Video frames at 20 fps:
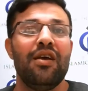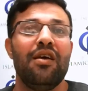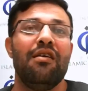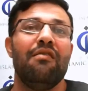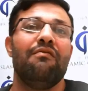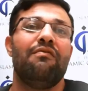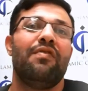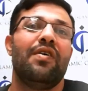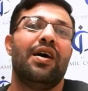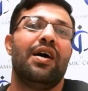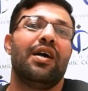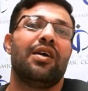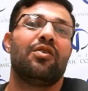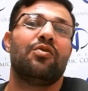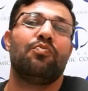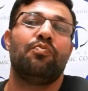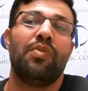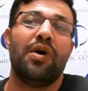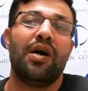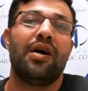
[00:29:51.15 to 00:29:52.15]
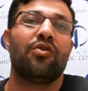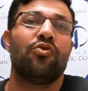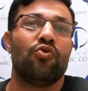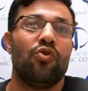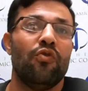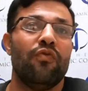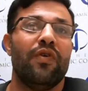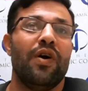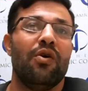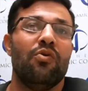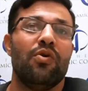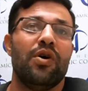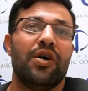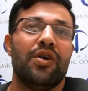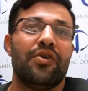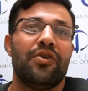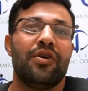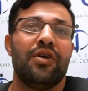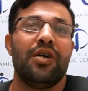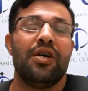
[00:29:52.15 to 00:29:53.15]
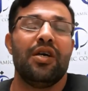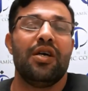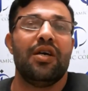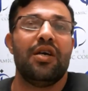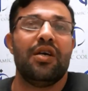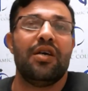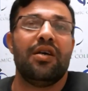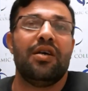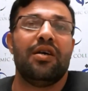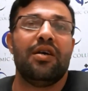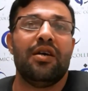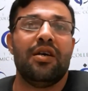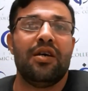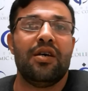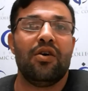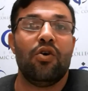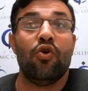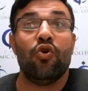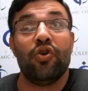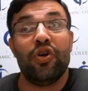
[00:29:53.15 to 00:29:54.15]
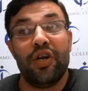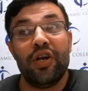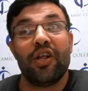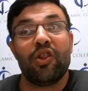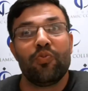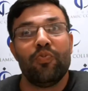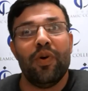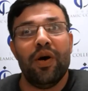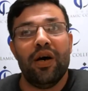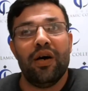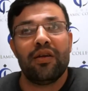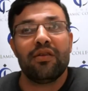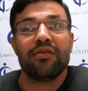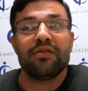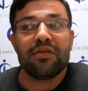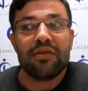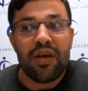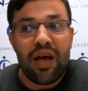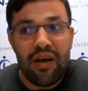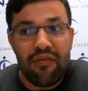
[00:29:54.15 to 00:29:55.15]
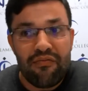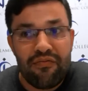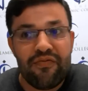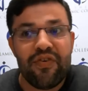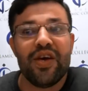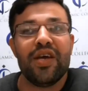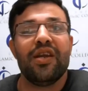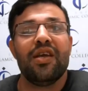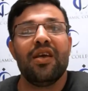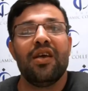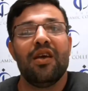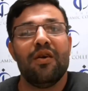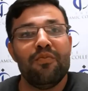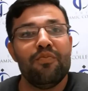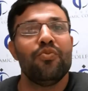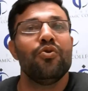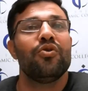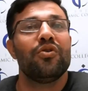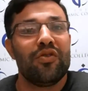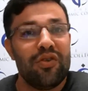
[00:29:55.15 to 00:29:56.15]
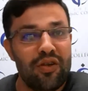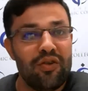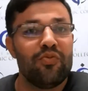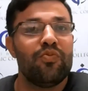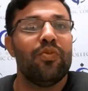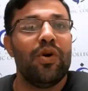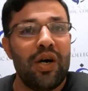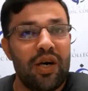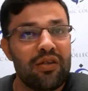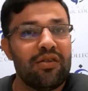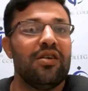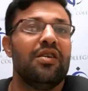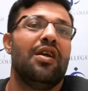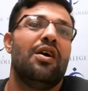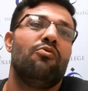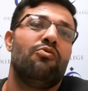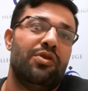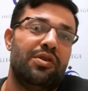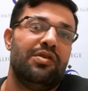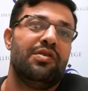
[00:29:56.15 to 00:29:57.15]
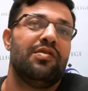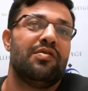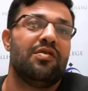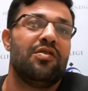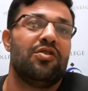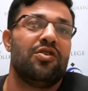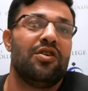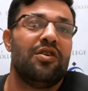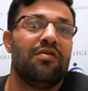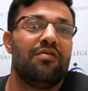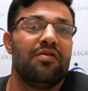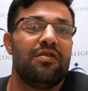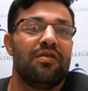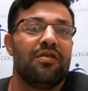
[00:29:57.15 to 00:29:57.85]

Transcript: in fact, part of our or not part, a very important part in our discussion.